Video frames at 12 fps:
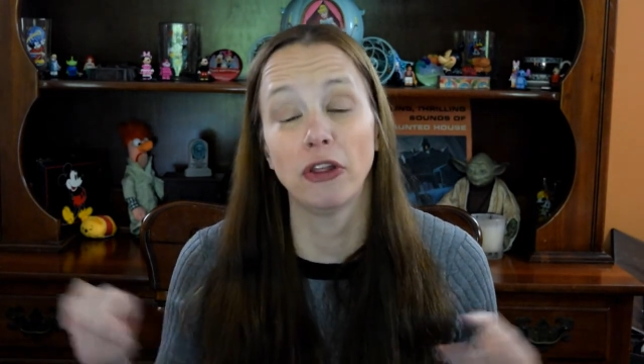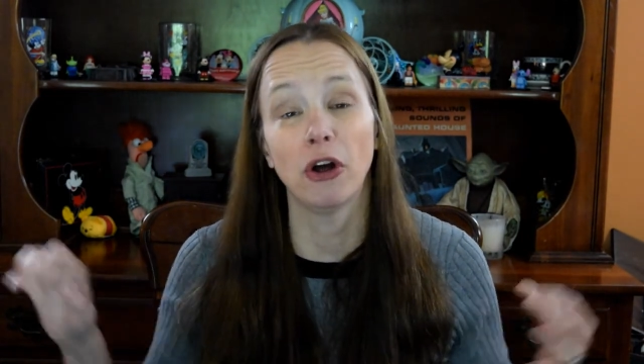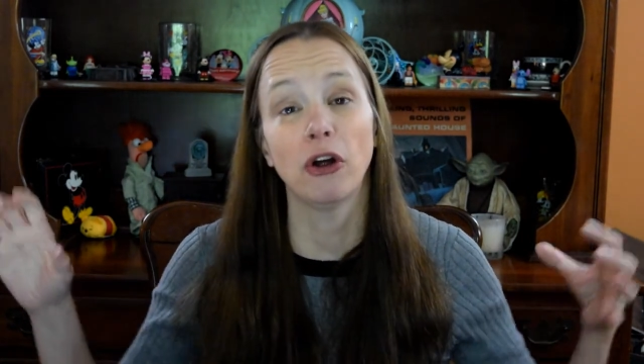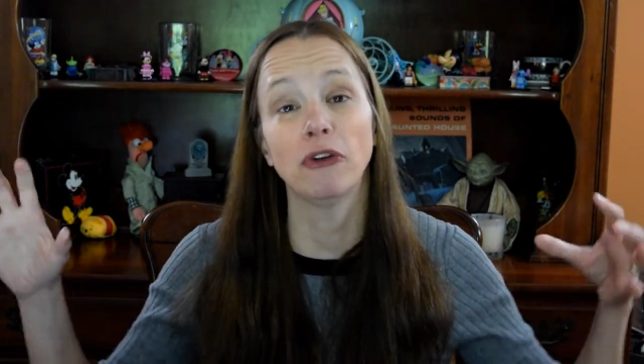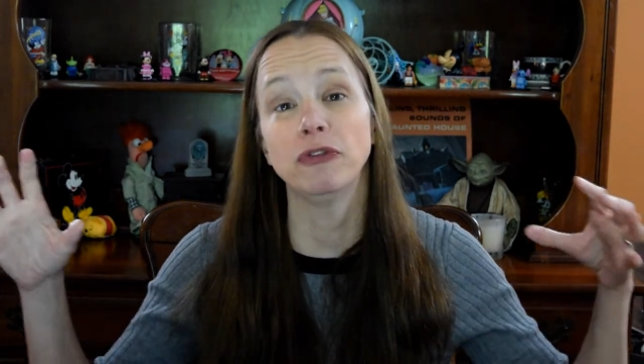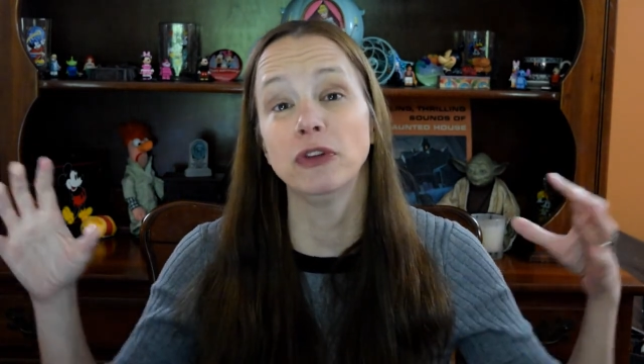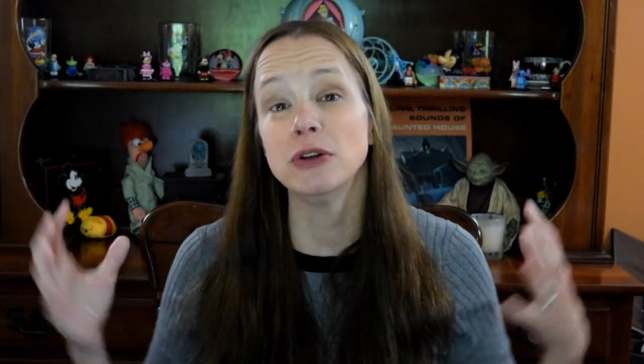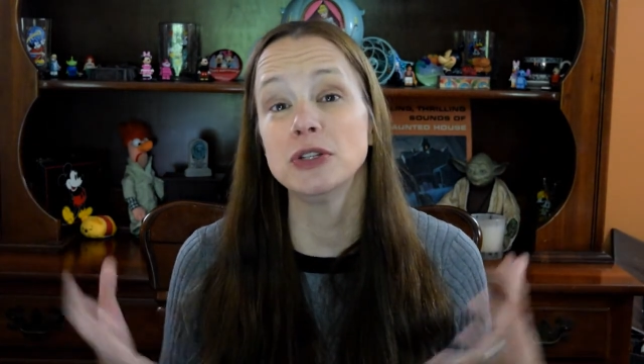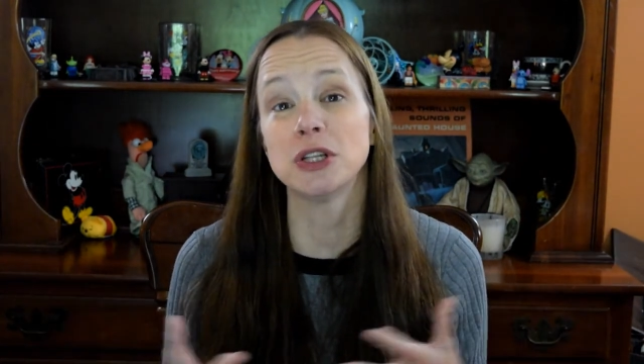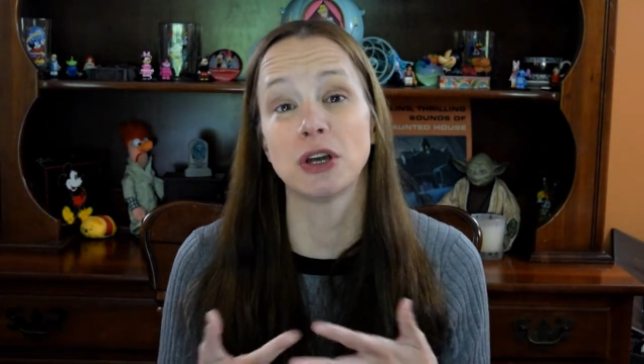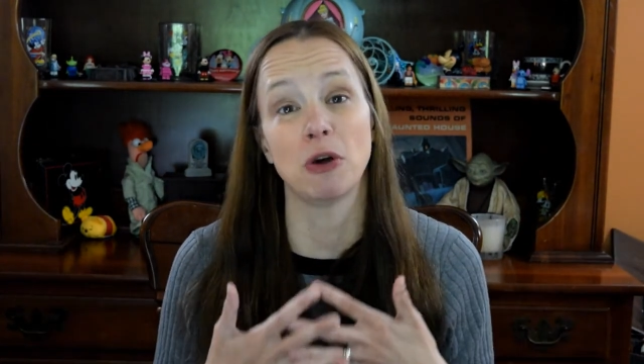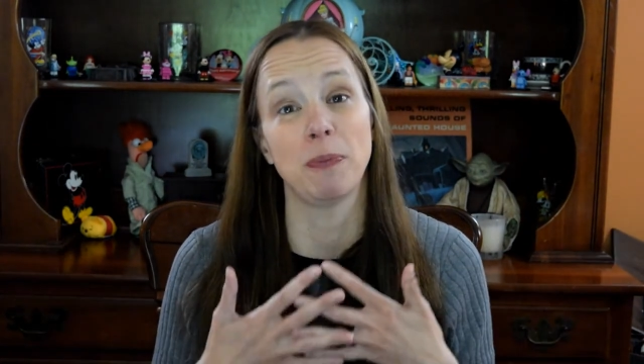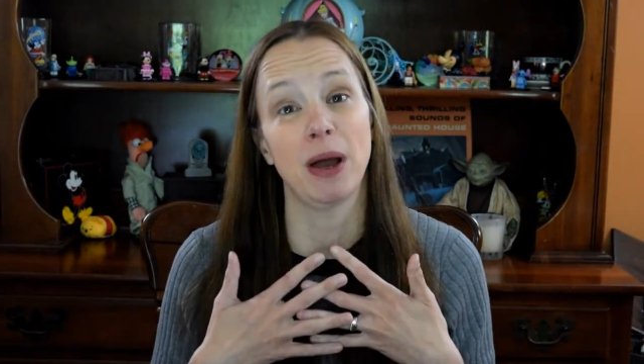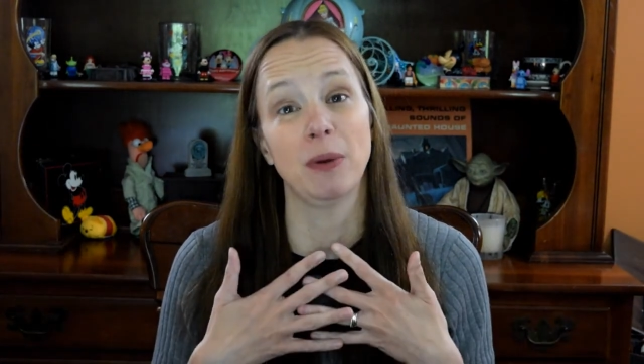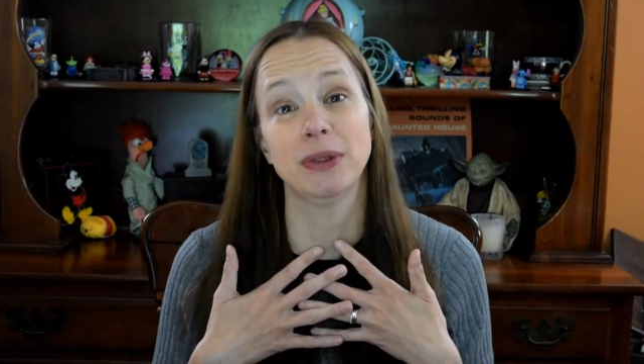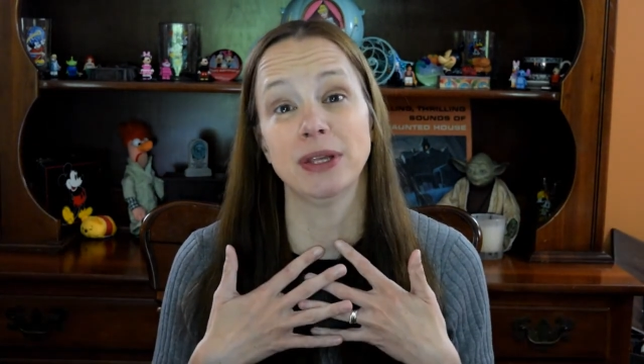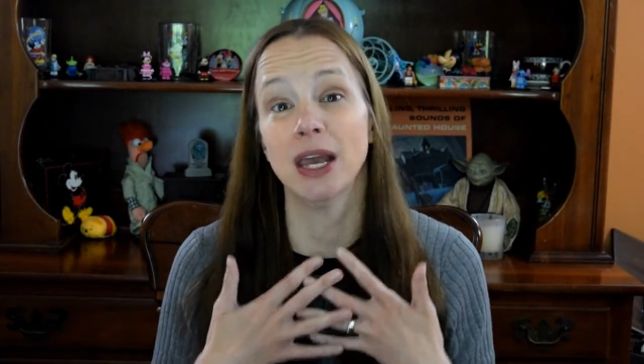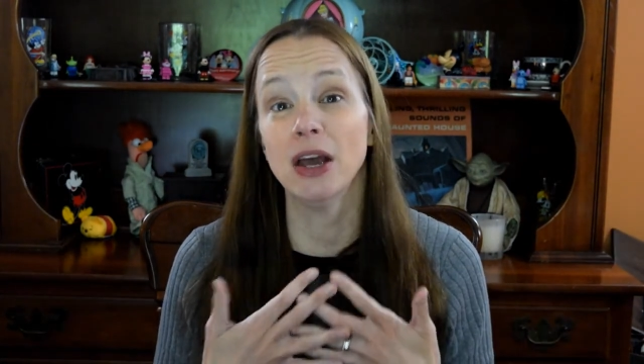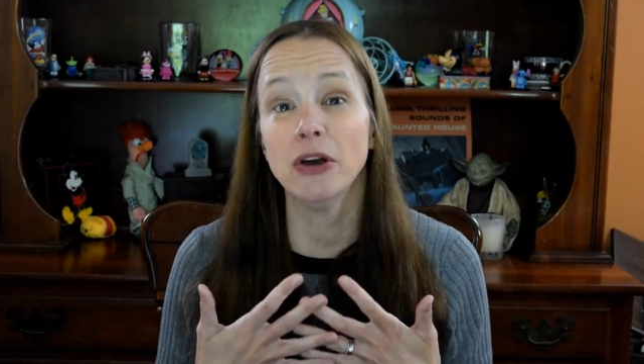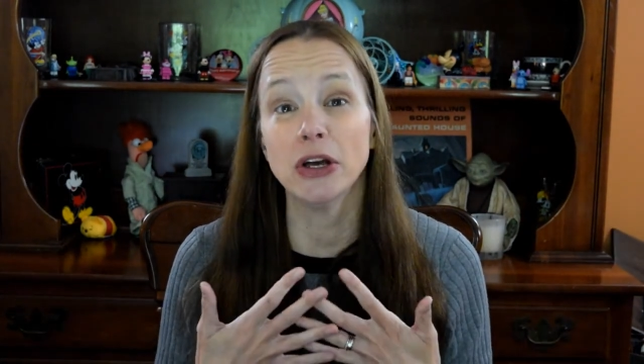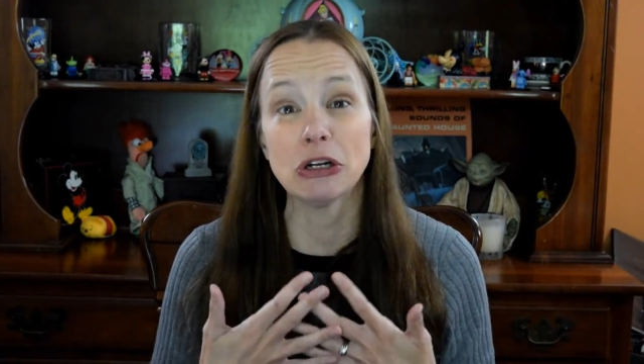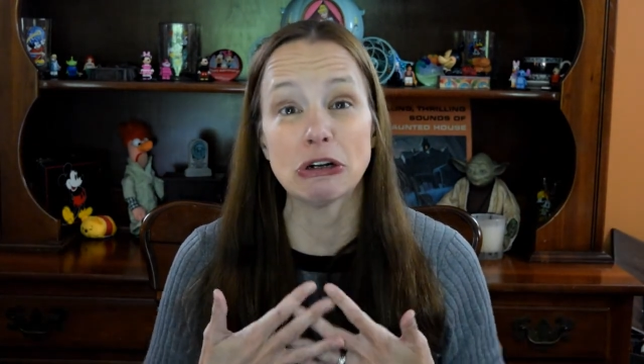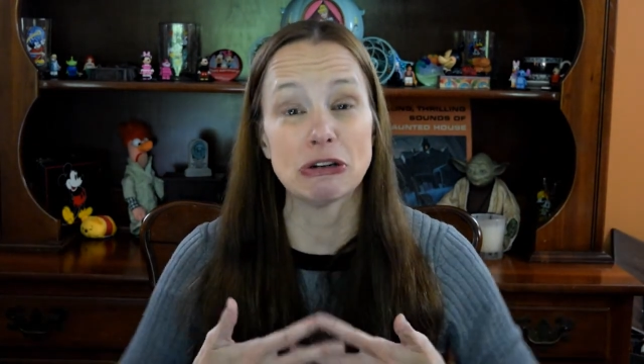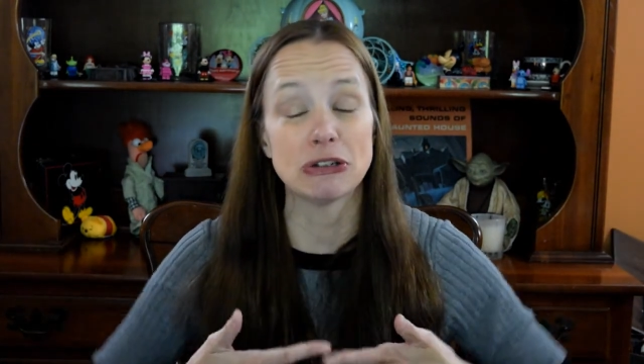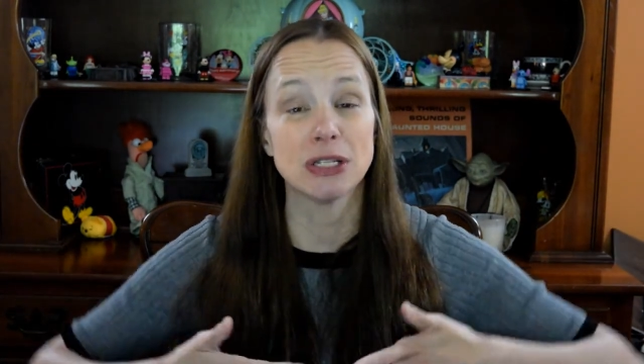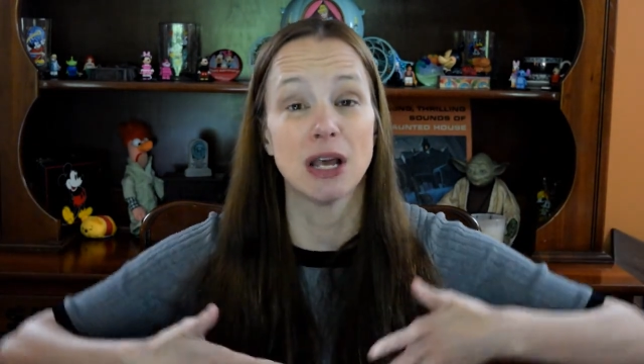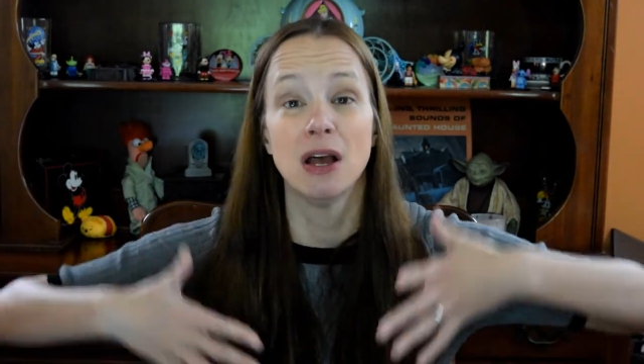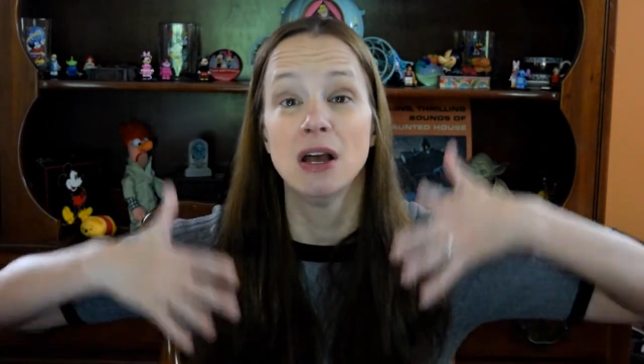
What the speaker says: There are floats that go by with characters.